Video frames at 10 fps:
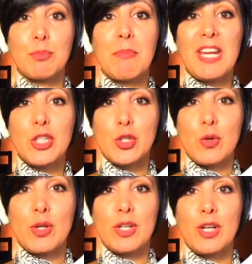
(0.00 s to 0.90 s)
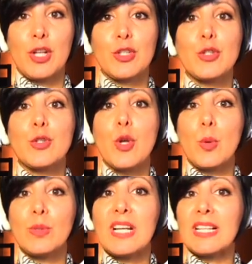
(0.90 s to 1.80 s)
sure to know the
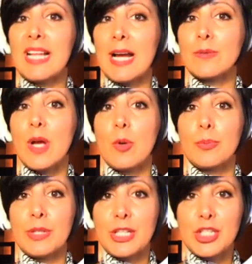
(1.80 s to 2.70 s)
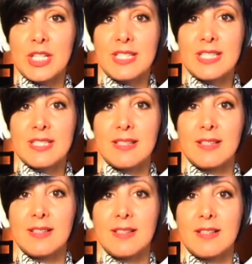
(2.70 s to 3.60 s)
cloud operations,
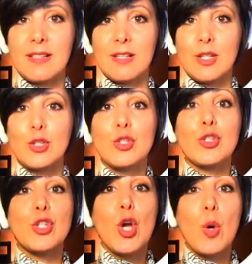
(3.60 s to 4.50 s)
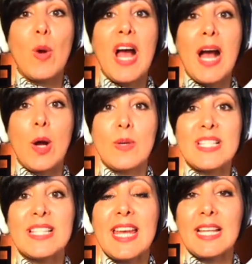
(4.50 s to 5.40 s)
to know how
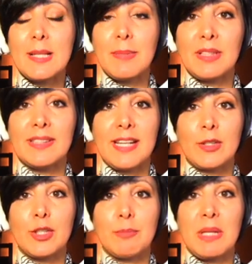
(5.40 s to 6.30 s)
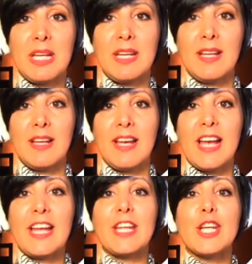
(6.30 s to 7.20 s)
scalable they could be, and
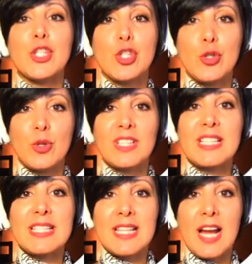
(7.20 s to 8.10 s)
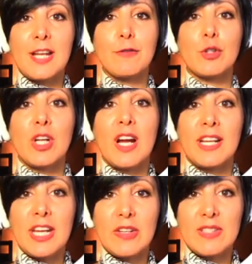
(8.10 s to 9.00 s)
ensure design for
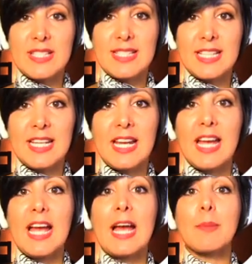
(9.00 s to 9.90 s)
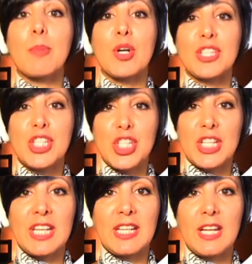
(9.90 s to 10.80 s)
concurrency and
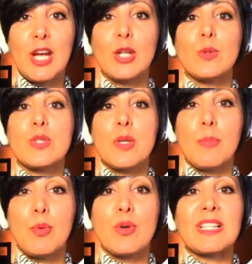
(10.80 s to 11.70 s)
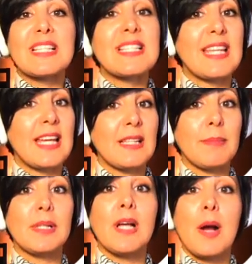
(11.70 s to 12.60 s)
partitioning to support scalable
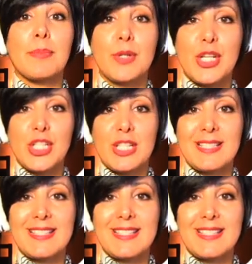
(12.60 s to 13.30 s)
operations.